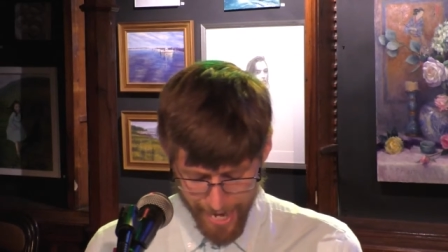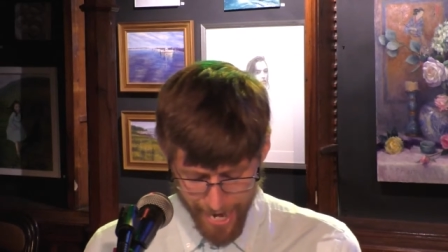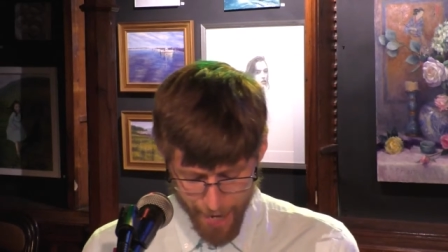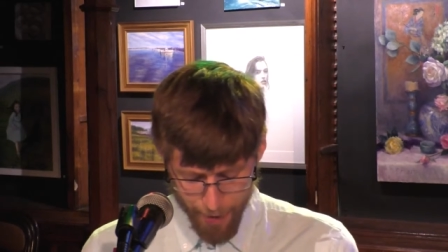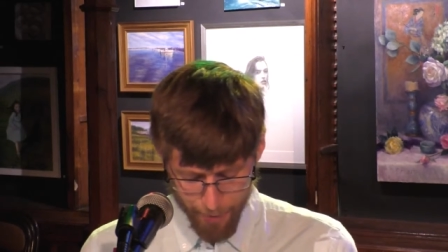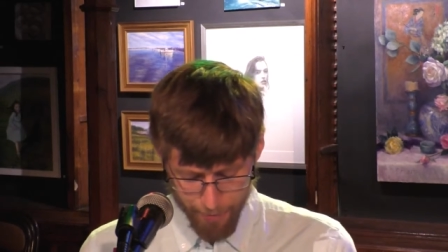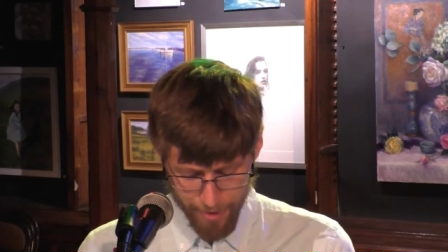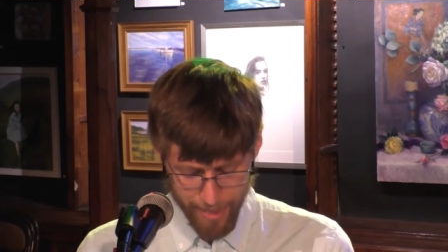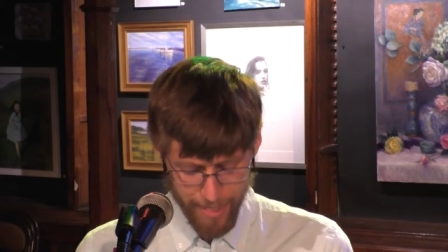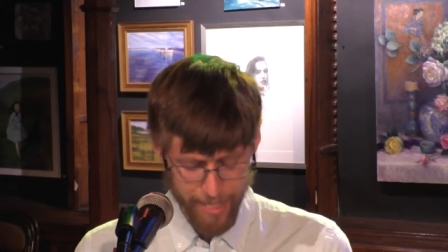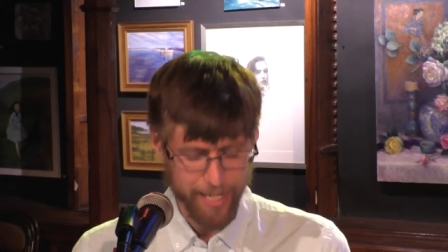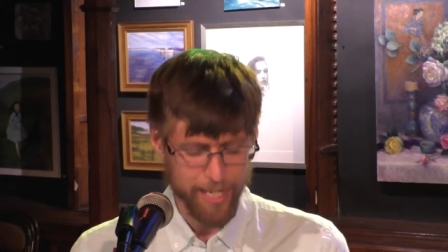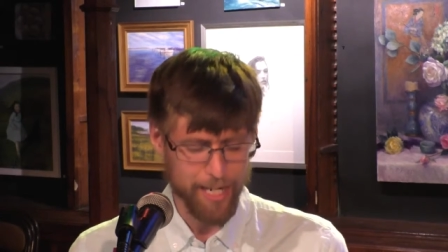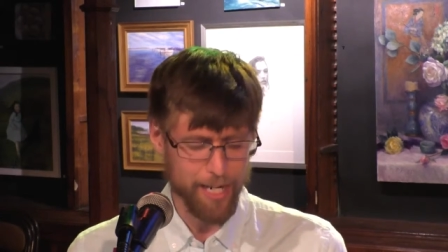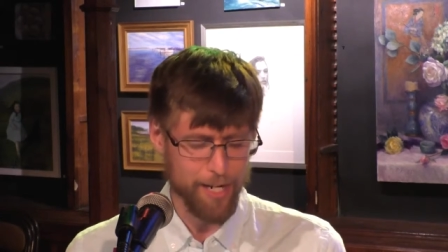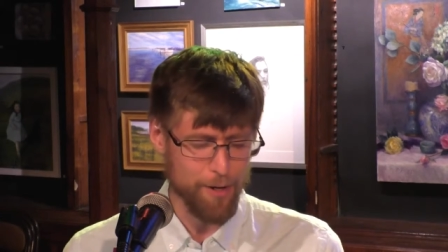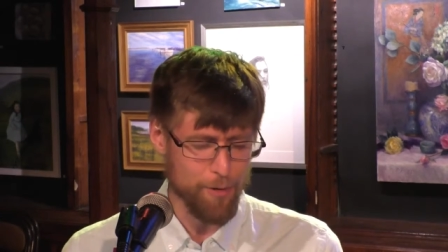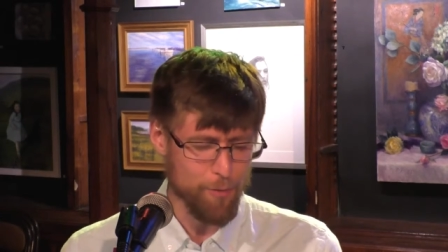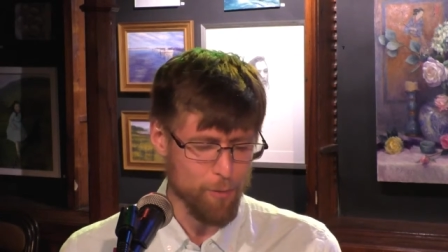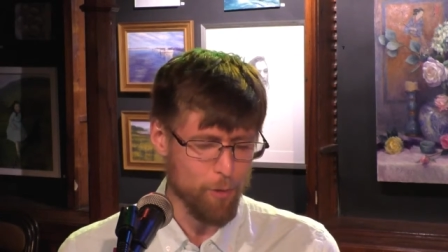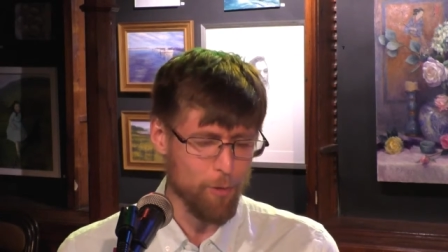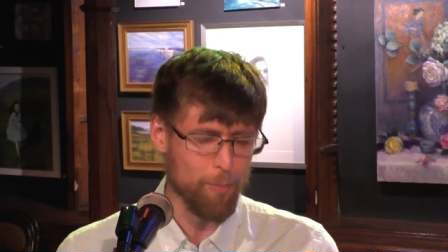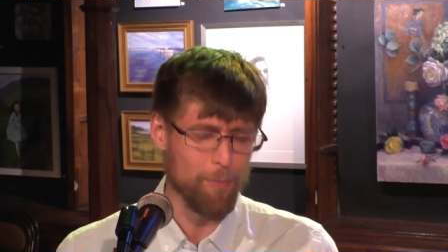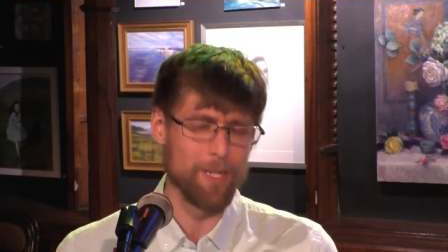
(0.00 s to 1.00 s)
out like an
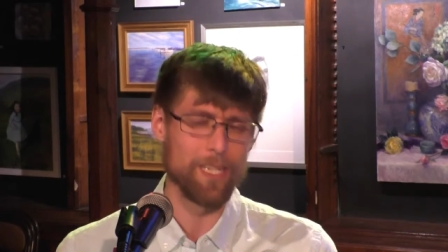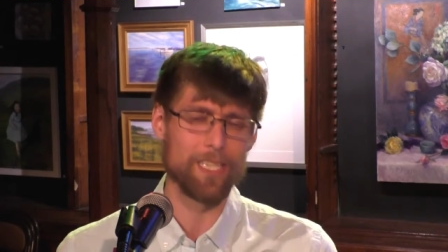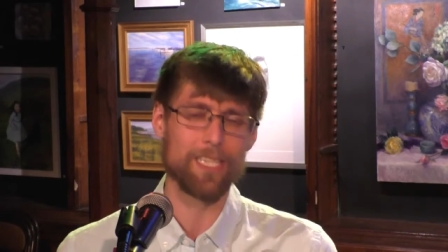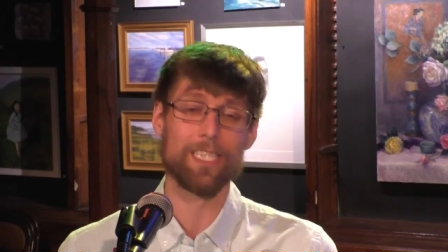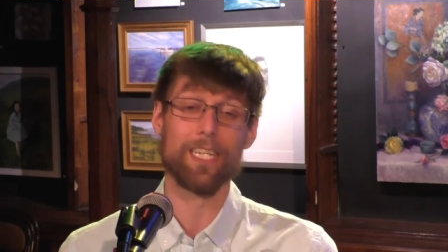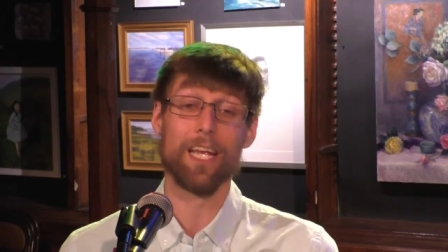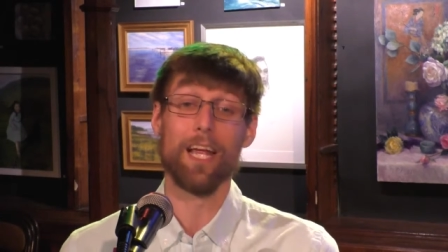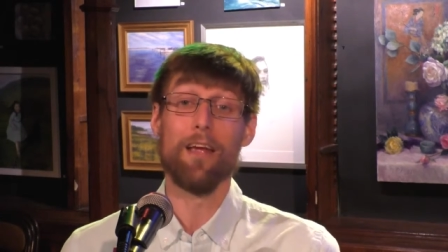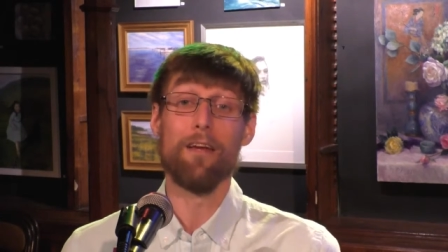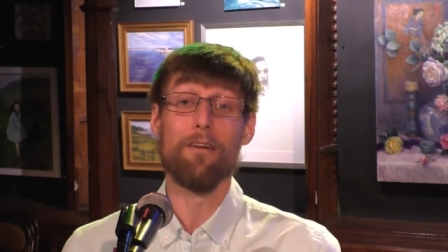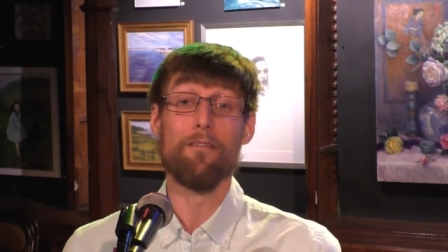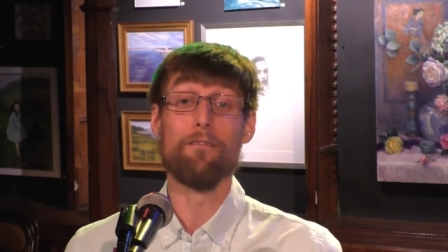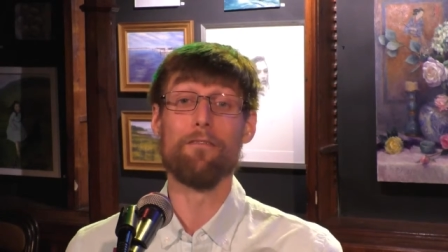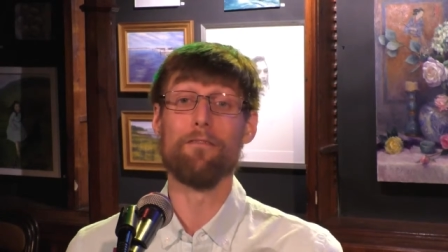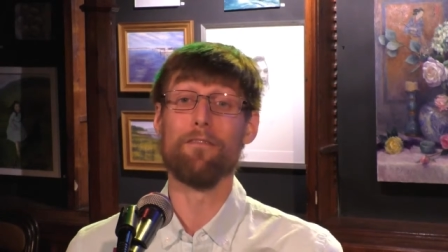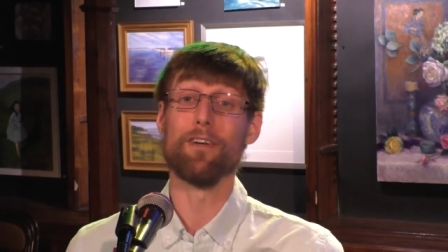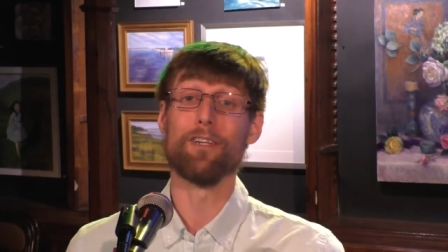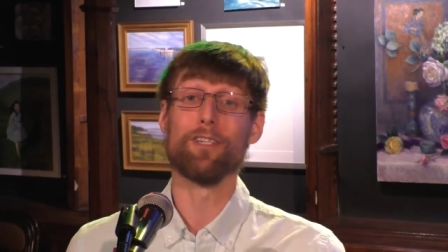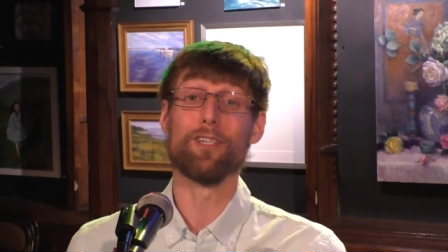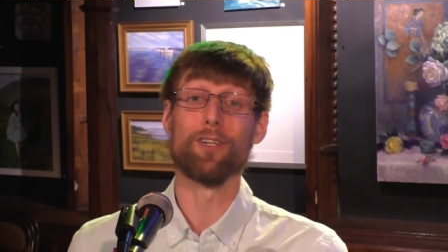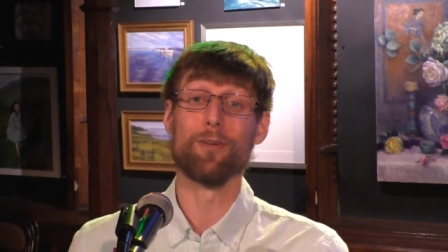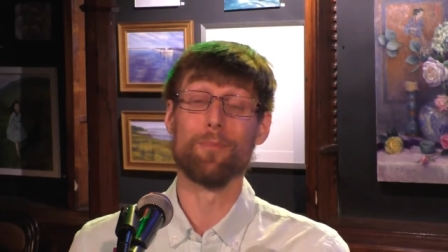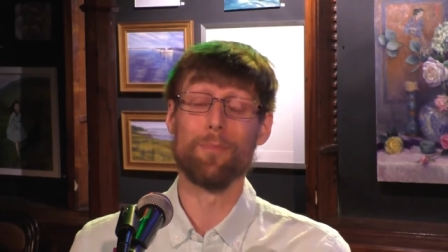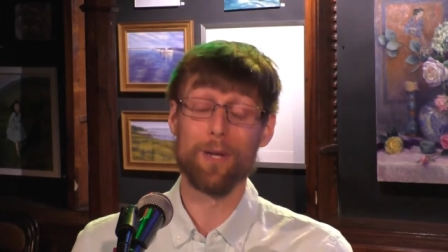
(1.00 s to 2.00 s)
enormous
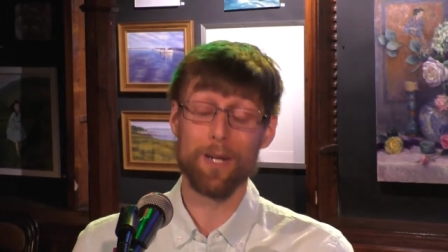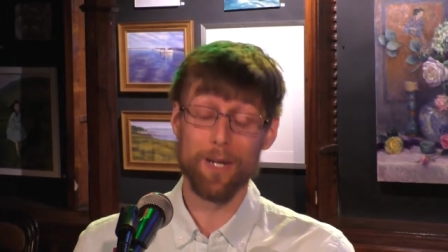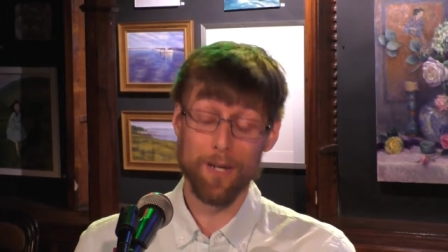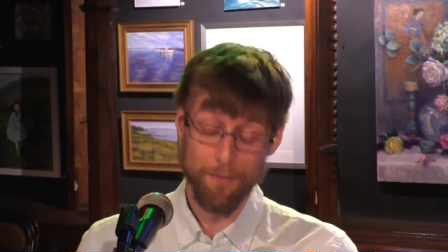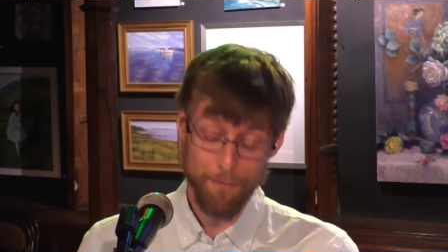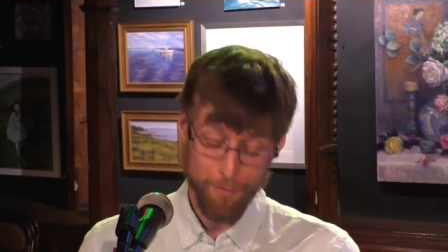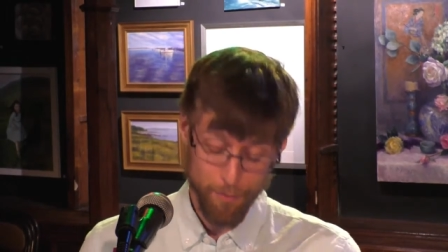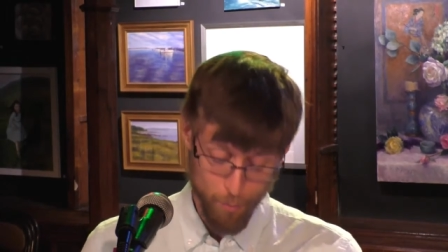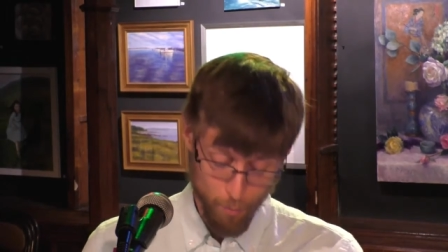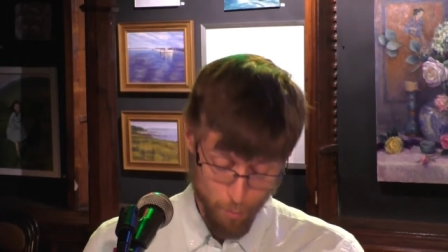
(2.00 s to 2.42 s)
fisherman of the